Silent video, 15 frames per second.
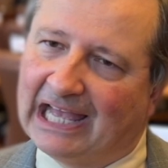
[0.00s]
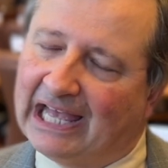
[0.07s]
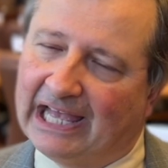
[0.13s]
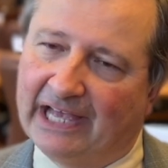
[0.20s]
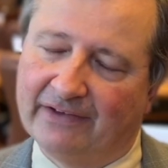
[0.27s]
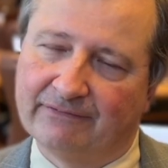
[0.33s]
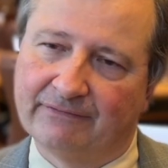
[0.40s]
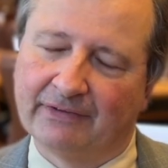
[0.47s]

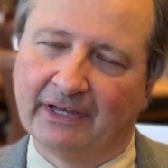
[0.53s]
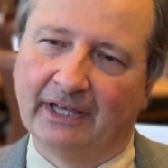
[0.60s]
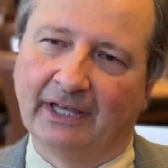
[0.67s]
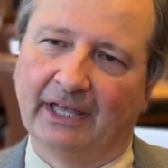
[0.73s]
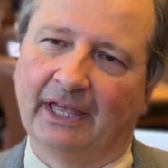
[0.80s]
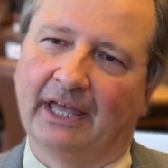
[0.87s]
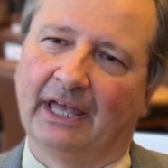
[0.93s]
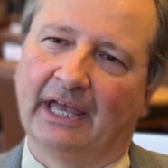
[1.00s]
have
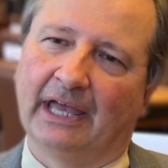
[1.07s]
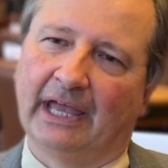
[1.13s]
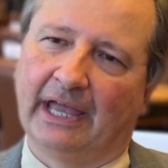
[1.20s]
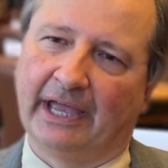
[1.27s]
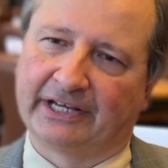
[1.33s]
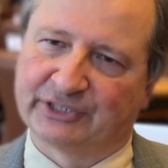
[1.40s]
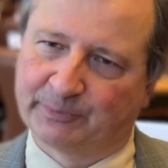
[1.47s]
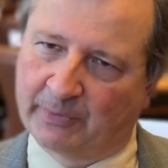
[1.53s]

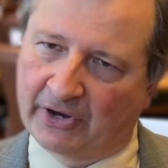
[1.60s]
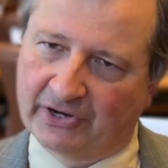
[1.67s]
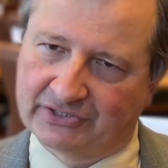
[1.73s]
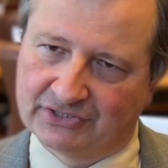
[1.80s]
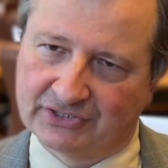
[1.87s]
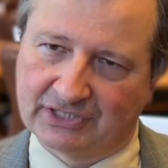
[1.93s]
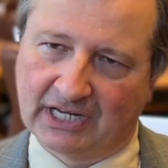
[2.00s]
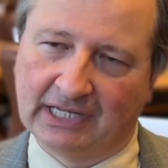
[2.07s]
experiences